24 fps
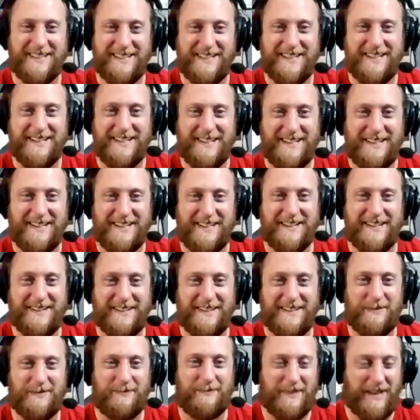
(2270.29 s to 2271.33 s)
Yeah.
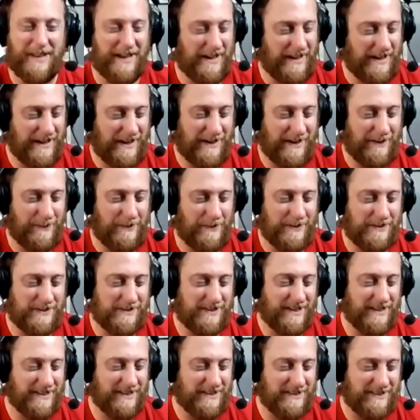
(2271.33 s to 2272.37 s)
Yeah. I, I
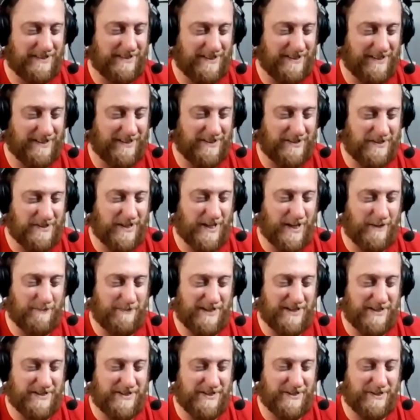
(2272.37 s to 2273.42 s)
always liked uh, your
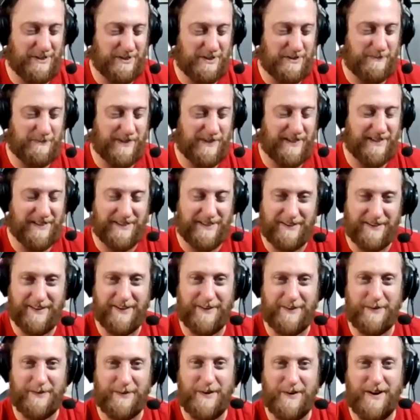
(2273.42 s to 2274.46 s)
comedy shows, man.
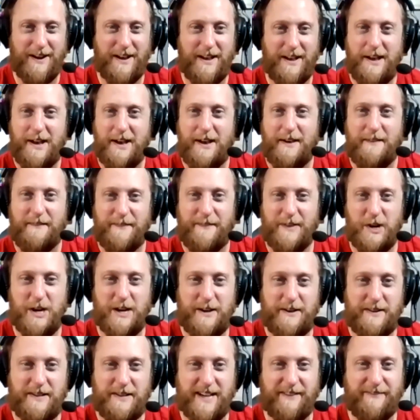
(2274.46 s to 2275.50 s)
They were
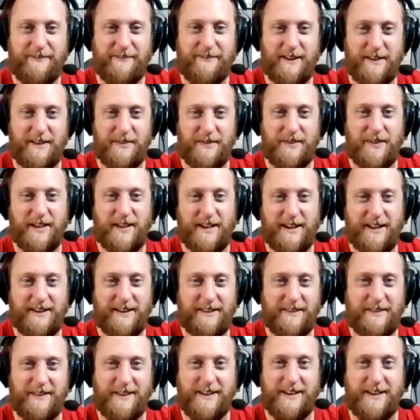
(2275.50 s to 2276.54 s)
very different
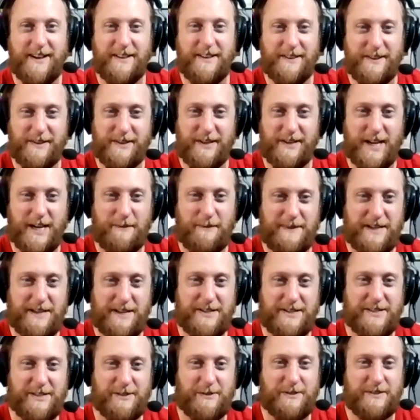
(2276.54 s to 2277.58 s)
than the other
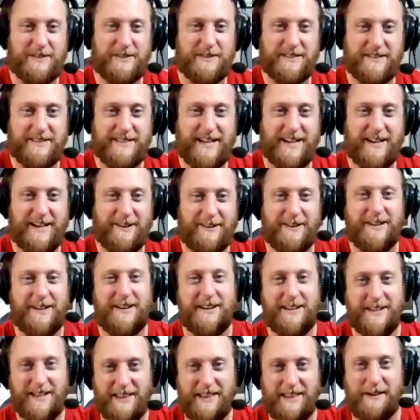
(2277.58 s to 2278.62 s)
comedy shows in town.
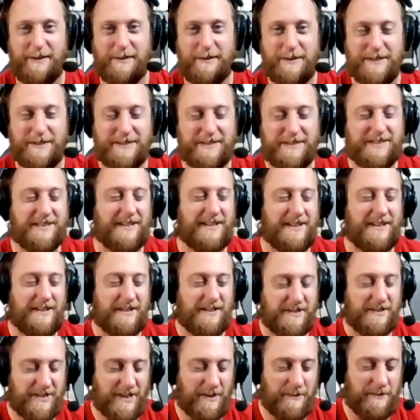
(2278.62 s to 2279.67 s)
And that was
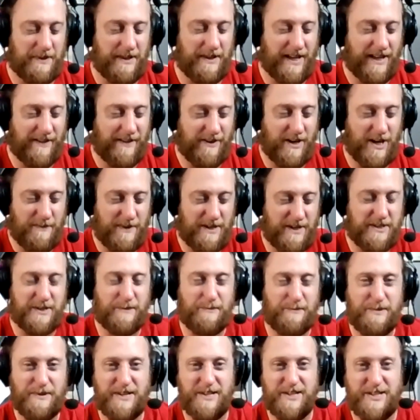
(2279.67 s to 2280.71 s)
something I very
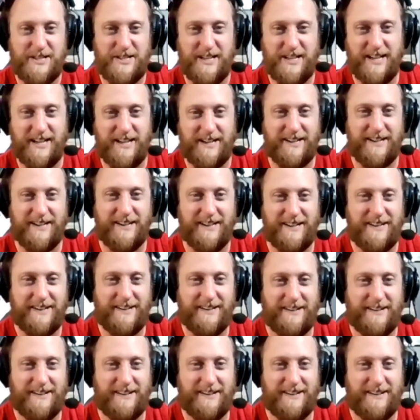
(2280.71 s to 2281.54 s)
much appreciated.